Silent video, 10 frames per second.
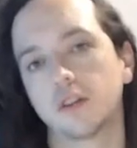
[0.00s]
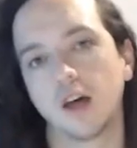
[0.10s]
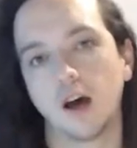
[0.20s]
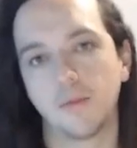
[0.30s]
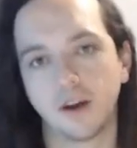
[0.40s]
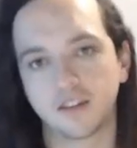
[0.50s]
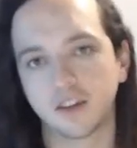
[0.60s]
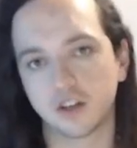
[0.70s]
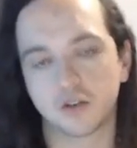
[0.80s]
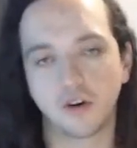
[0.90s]
with my
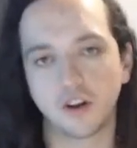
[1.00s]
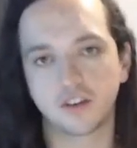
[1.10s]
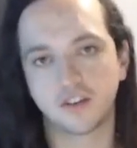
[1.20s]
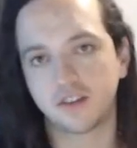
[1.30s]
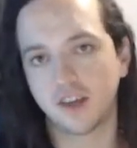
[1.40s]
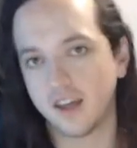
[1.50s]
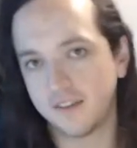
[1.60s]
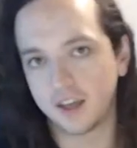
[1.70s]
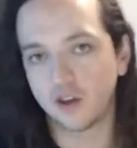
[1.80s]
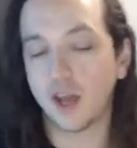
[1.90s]
signature on it, just
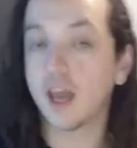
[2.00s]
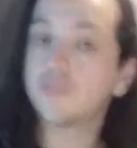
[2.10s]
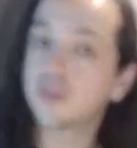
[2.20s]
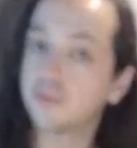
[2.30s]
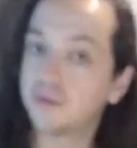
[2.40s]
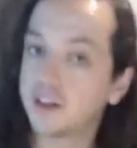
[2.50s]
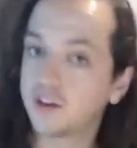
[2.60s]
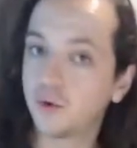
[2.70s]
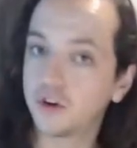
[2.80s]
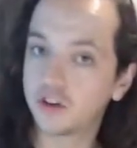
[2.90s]
saying that you have
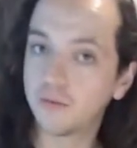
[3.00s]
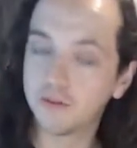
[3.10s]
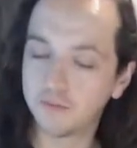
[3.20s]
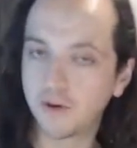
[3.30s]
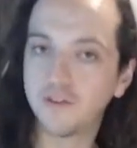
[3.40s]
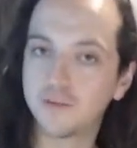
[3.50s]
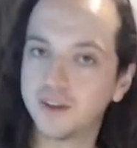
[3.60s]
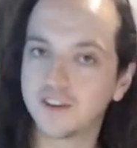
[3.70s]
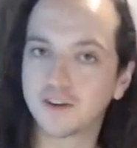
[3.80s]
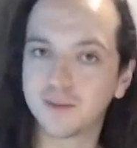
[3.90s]
completed the workshop. You've proved to
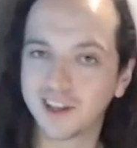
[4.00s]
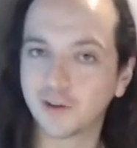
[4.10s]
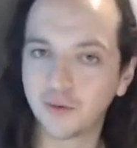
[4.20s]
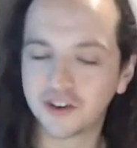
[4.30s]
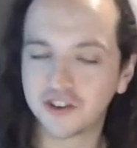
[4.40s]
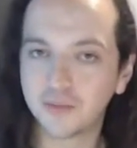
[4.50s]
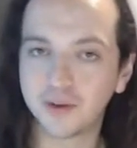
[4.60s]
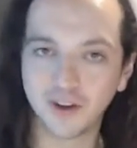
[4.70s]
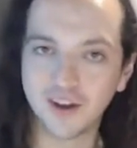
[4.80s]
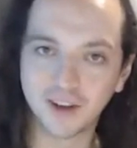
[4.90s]
me that you've completed the workshop
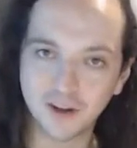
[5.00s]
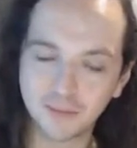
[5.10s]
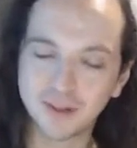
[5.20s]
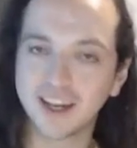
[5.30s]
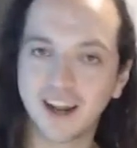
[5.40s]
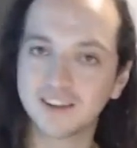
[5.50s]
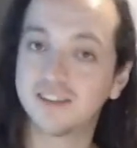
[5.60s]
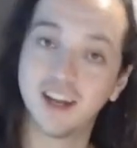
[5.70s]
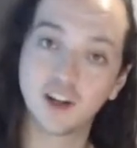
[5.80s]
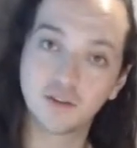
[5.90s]
and you have a complete
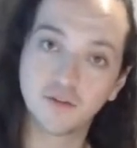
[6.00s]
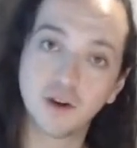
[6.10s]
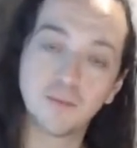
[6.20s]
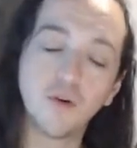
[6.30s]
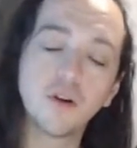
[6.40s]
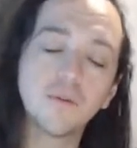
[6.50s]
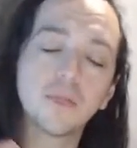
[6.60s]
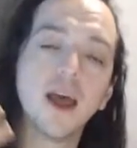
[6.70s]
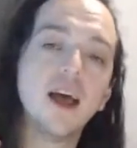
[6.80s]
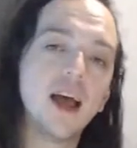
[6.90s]
understanding of the fretboard,
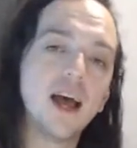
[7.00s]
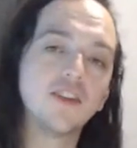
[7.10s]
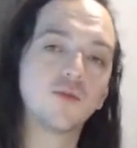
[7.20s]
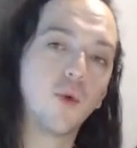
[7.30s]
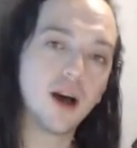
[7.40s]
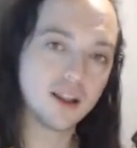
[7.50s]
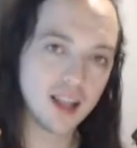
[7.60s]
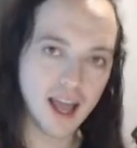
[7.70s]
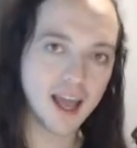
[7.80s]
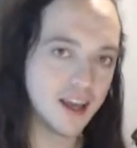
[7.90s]
as
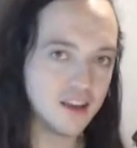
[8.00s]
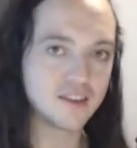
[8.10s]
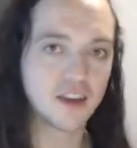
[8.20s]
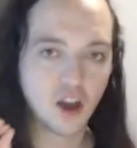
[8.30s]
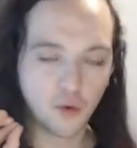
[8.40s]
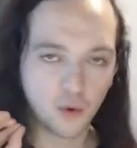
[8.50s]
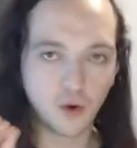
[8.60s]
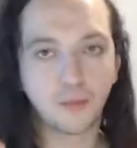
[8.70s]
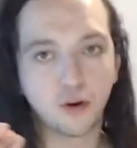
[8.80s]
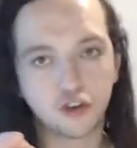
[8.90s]
well as we
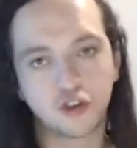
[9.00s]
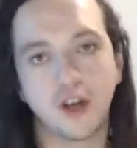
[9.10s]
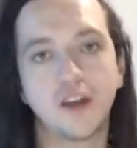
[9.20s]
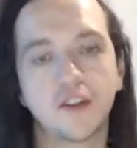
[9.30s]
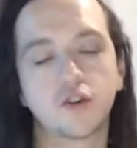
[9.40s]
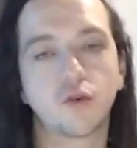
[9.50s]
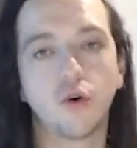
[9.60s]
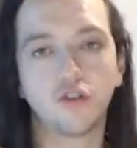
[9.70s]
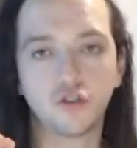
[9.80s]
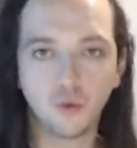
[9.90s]
will put you in the
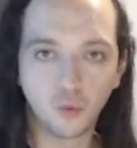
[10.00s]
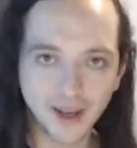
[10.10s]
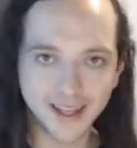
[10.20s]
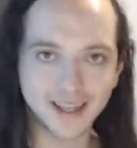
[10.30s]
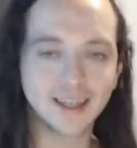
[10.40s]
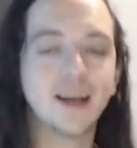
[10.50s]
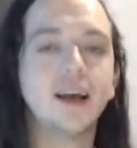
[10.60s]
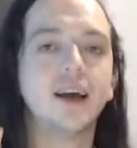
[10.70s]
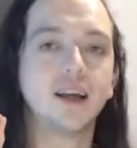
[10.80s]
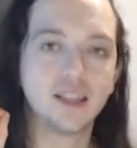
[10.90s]
draw to win
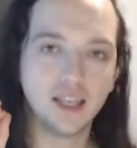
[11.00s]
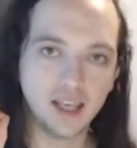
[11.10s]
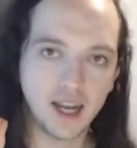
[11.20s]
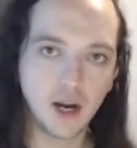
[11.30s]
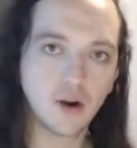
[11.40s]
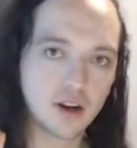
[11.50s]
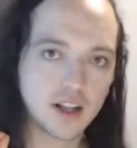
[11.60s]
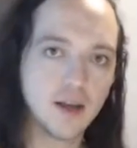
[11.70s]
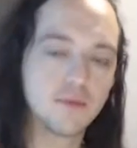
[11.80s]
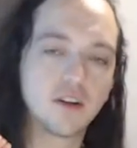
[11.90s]
the Eric
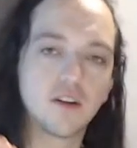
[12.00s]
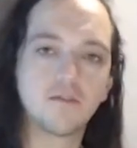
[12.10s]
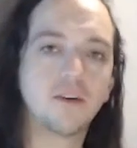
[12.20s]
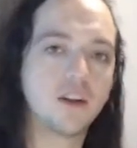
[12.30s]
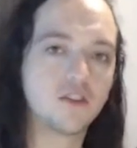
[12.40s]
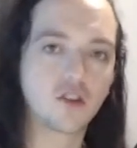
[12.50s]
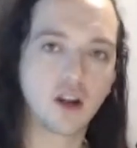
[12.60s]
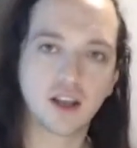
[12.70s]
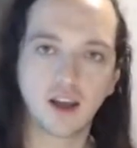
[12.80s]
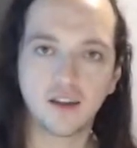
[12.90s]
Clapton Fender
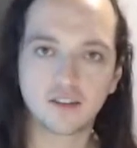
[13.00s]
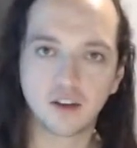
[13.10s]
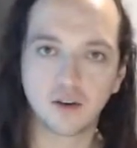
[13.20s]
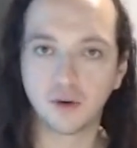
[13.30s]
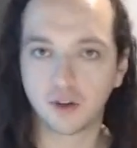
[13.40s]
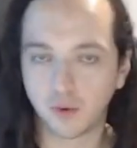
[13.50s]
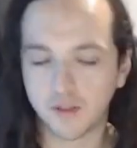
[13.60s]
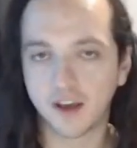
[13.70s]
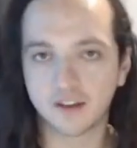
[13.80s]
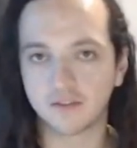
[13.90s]
Stratocaster worth
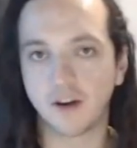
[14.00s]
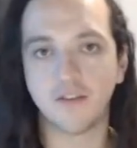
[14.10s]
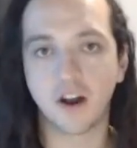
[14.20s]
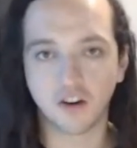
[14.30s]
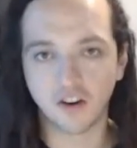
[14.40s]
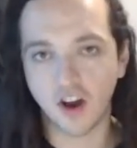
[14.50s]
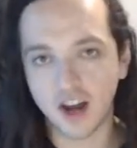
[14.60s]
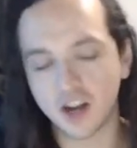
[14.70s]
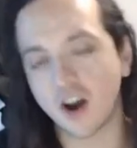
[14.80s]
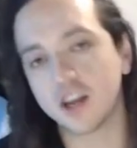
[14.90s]

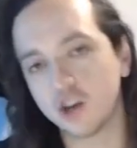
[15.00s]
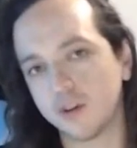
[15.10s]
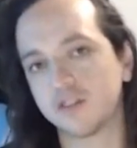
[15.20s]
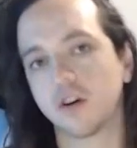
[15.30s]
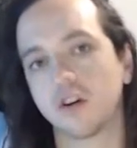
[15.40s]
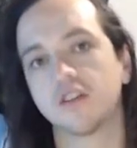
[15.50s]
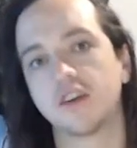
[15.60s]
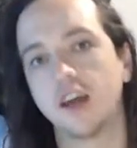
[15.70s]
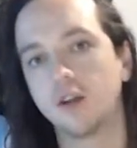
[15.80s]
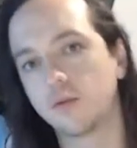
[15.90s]
$1,599 US,
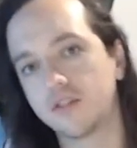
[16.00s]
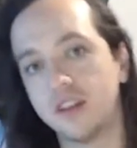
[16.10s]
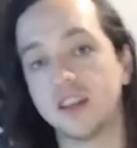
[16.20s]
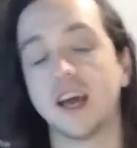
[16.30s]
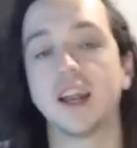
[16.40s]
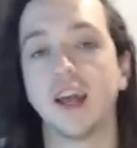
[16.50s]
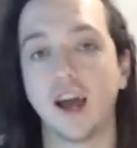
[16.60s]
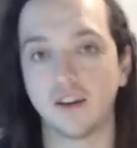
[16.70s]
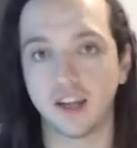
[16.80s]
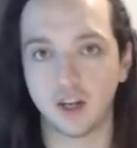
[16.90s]
and we'll send that
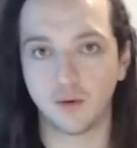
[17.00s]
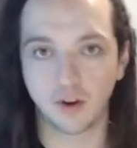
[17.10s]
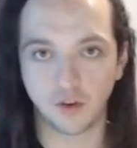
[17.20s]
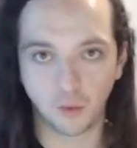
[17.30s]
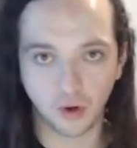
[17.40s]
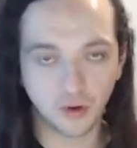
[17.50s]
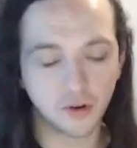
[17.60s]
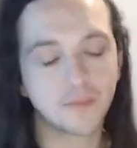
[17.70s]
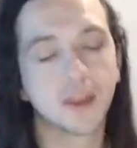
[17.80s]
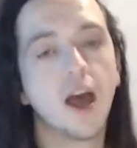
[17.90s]
out anywhere in the
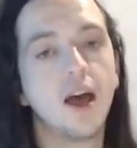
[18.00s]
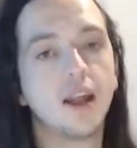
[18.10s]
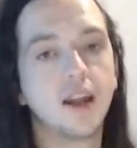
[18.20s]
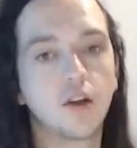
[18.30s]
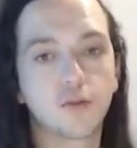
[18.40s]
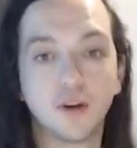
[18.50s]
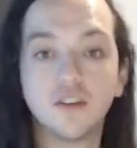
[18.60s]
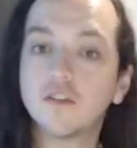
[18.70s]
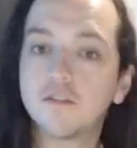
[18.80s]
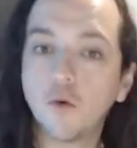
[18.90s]
world. Now, the
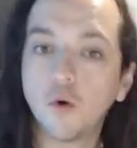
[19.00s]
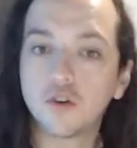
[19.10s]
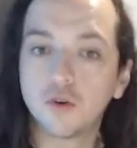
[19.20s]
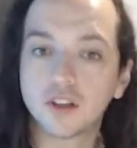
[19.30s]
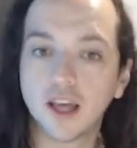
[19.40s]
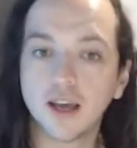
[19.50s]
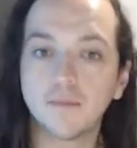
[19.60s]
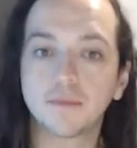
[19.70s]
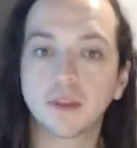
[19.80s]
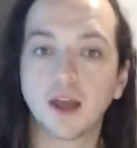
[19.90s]
reason for doing that